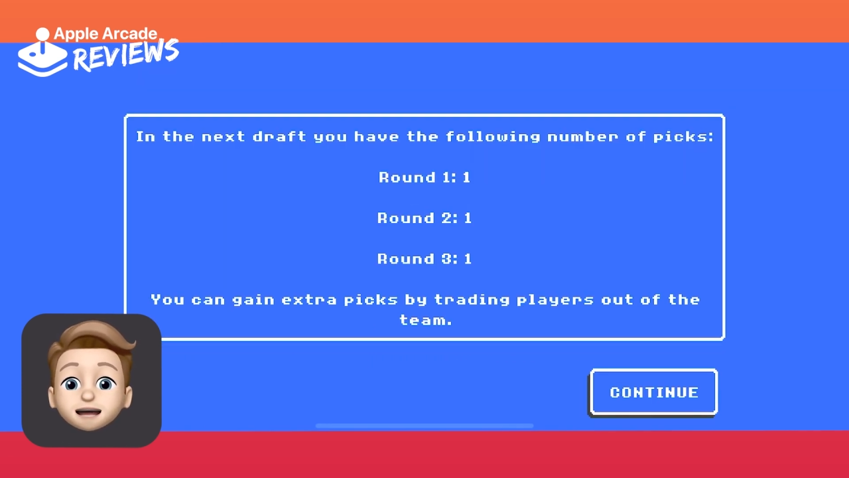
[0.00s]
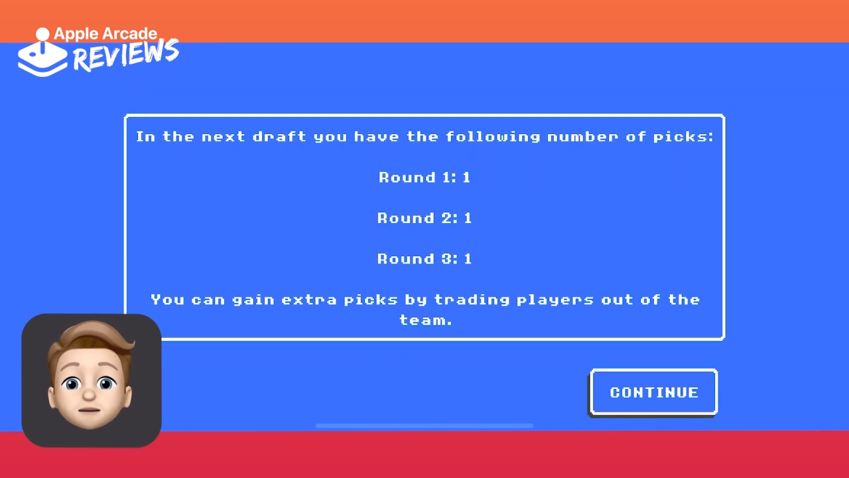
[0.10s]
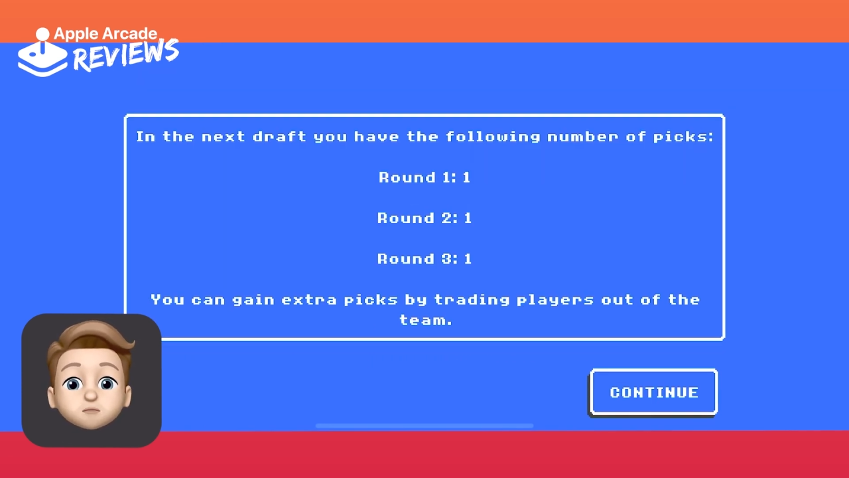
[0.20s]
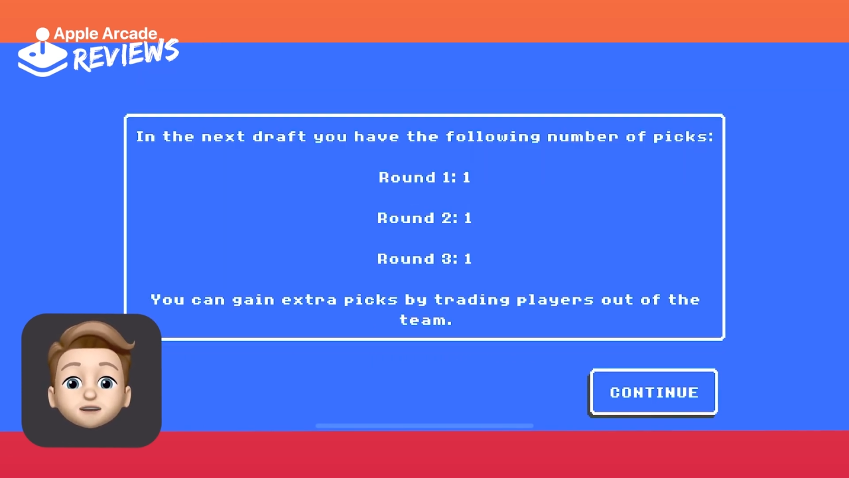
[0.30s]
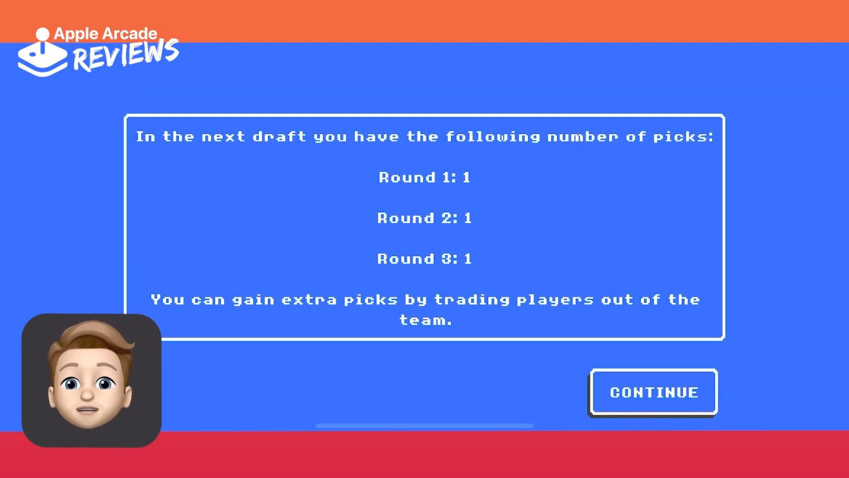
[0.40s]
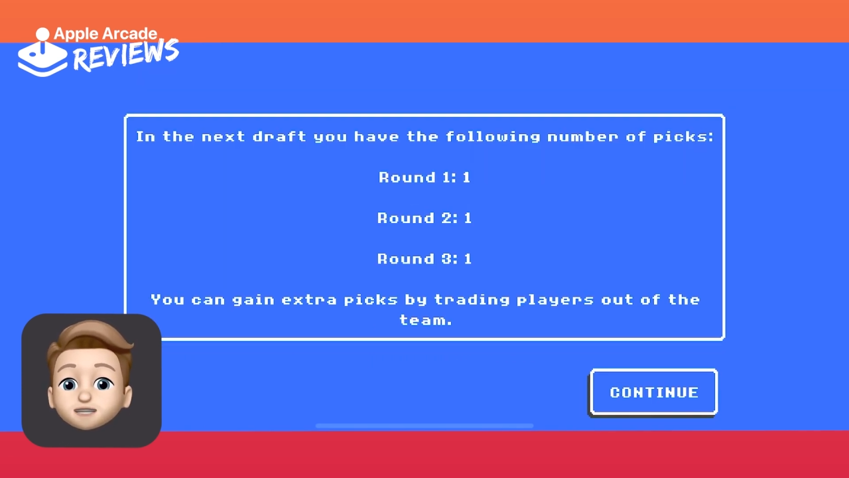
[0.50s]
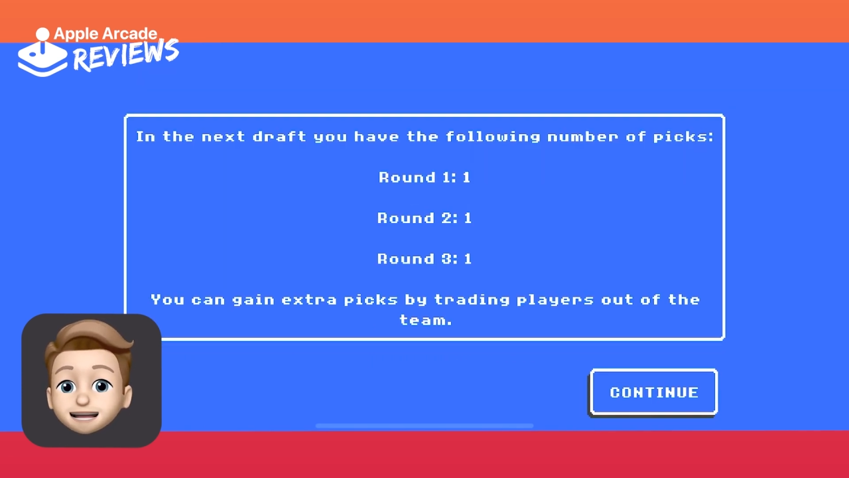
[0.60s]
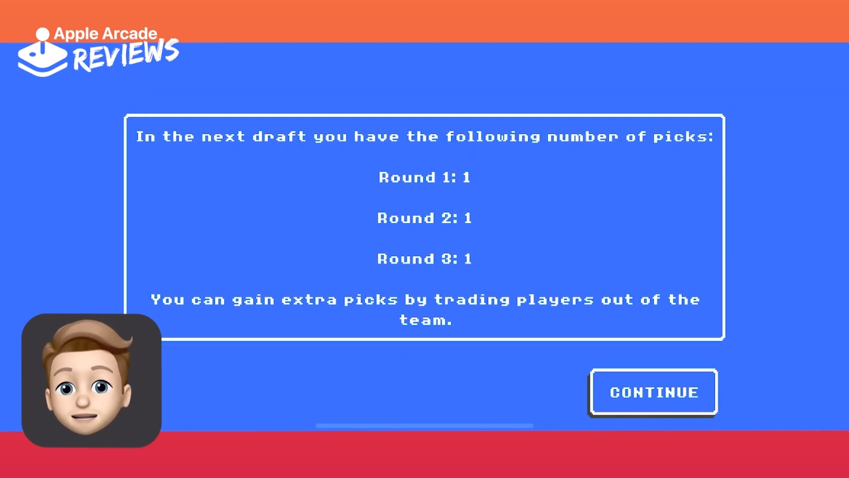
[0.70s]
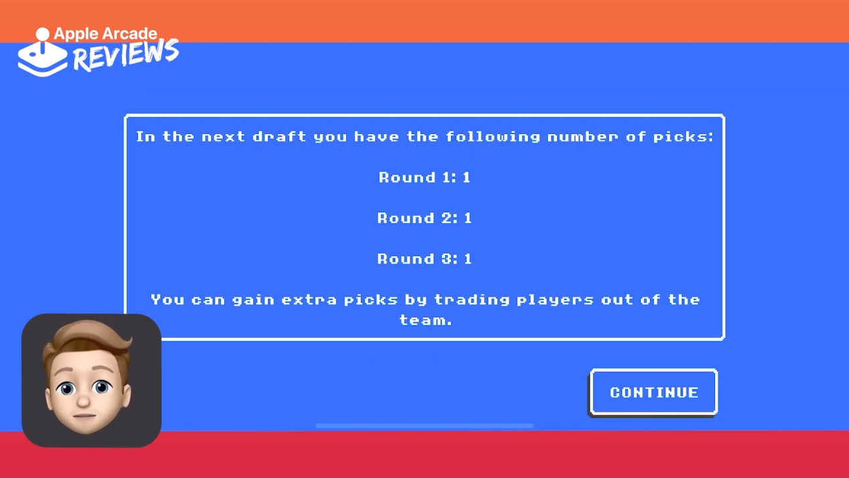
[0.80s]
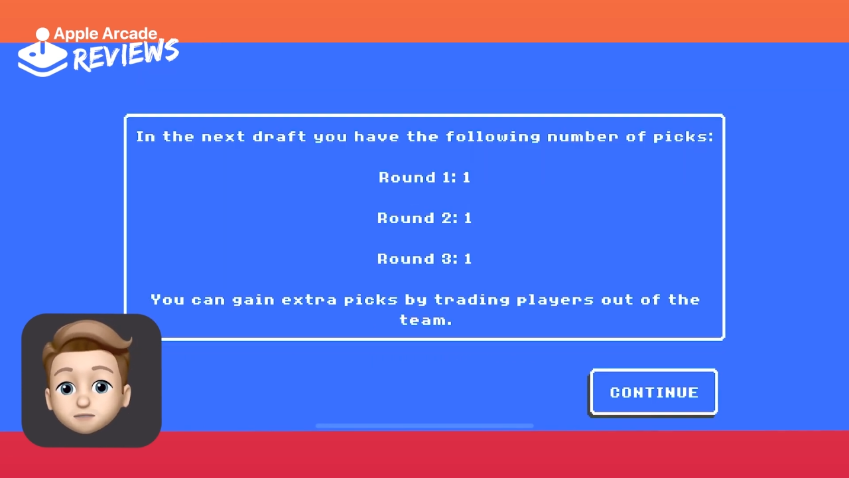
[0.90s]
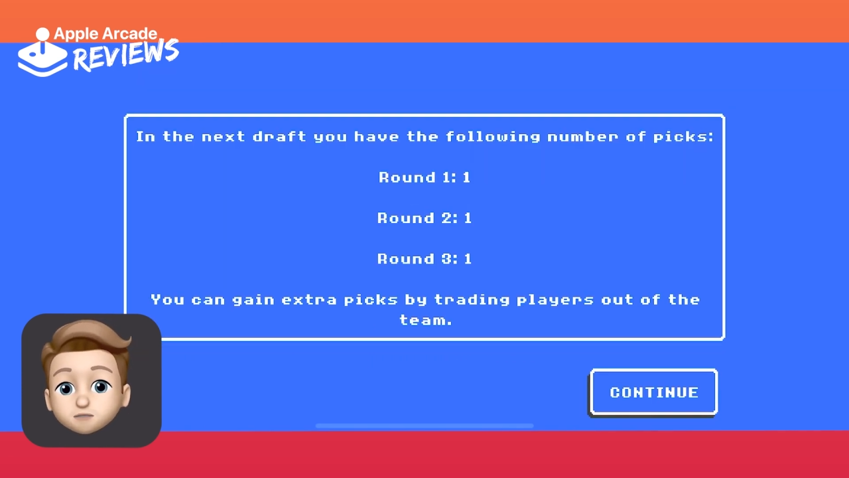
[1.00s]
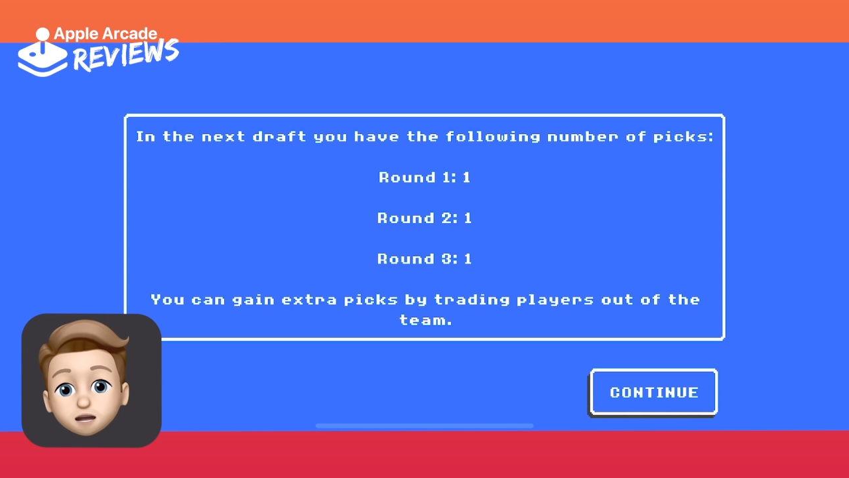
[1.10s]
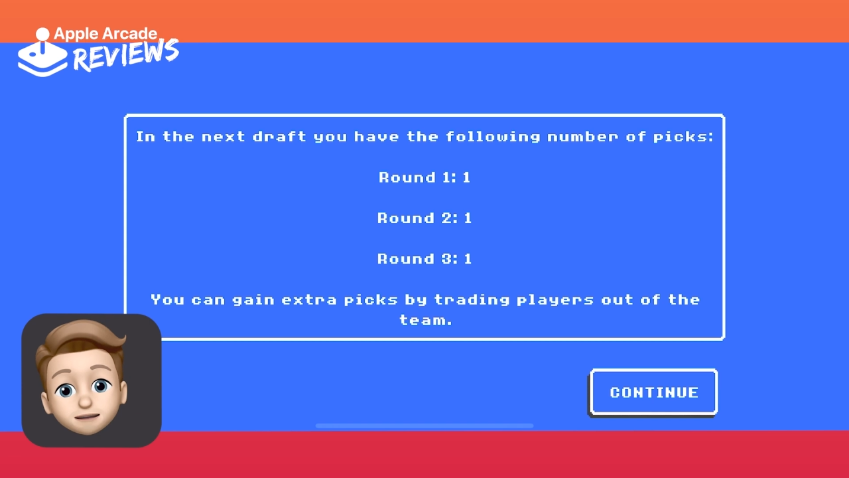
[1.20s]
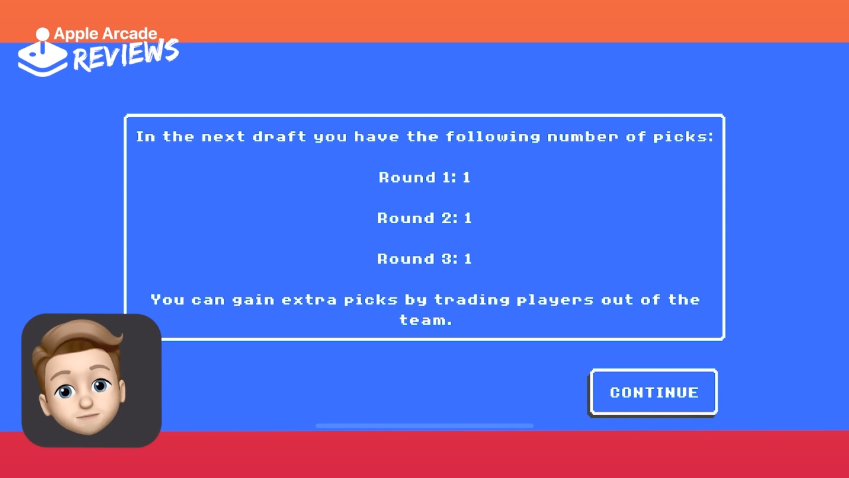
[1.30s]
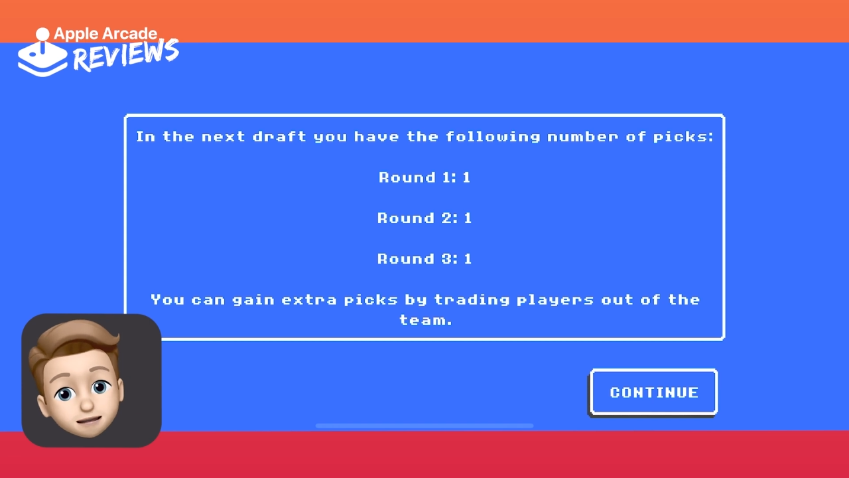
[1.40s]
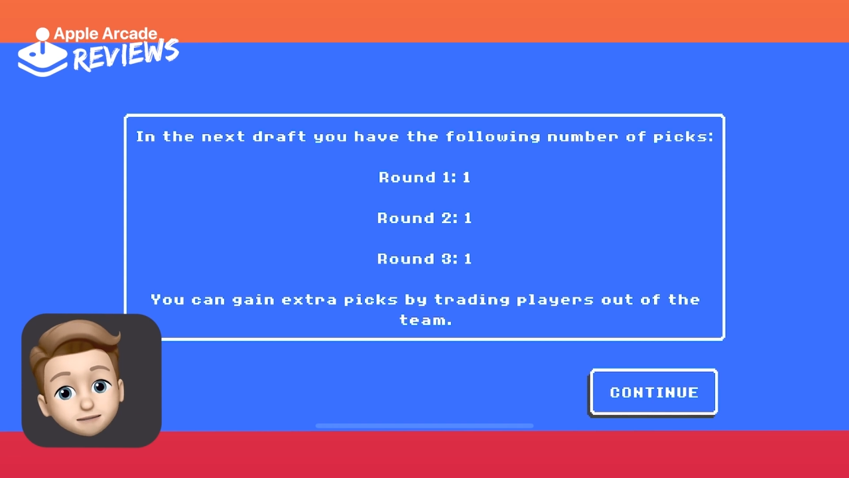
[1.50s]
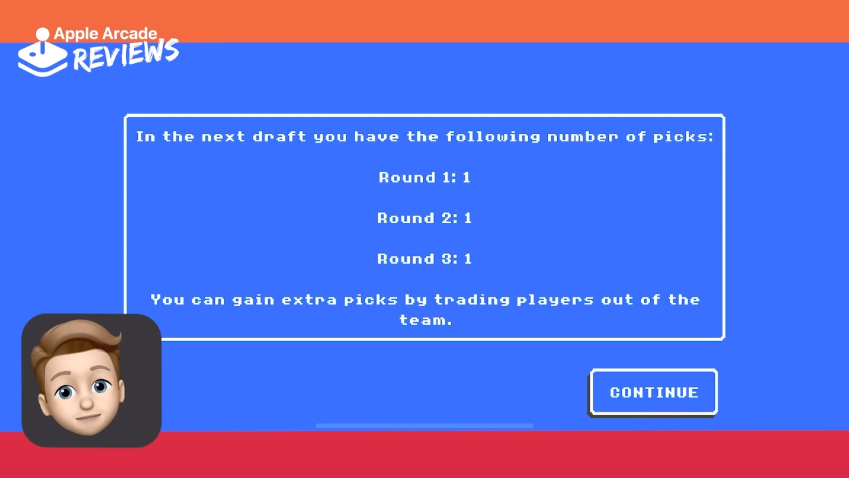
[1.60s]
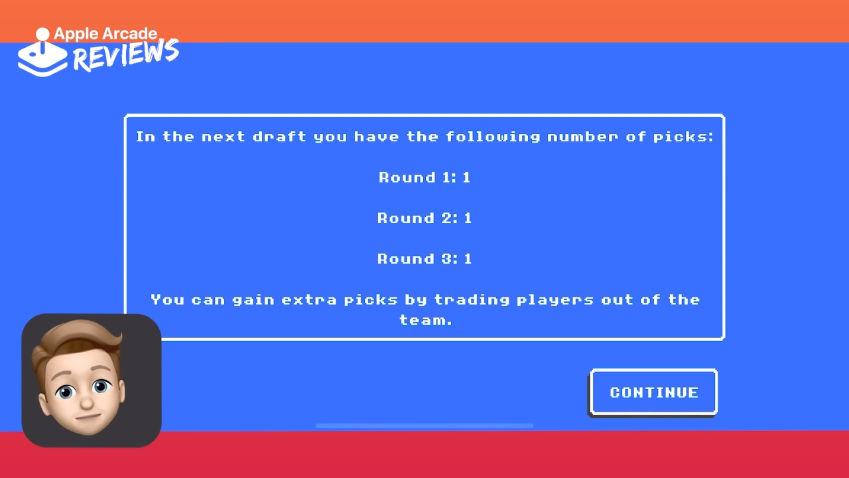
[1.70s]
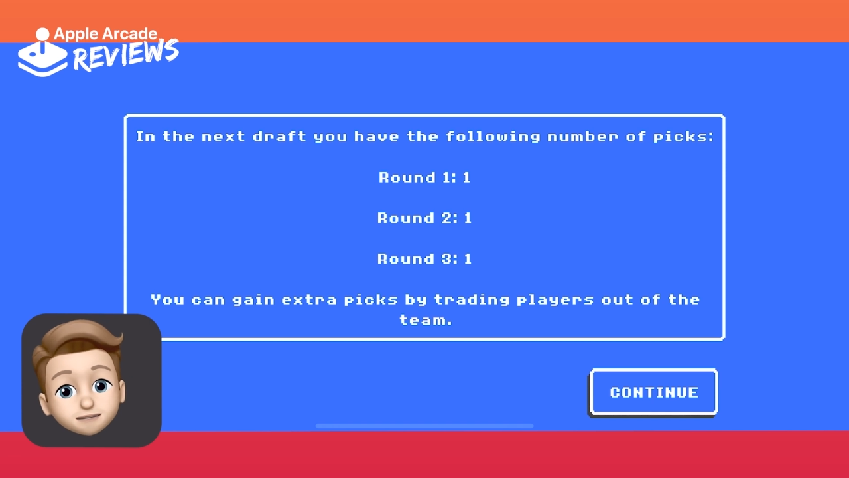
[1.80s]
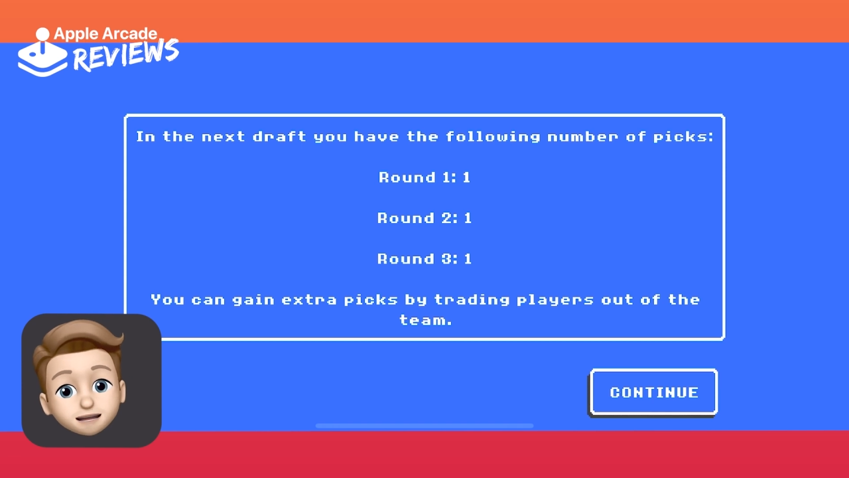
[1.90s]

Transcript: and where you stand on your draft picks.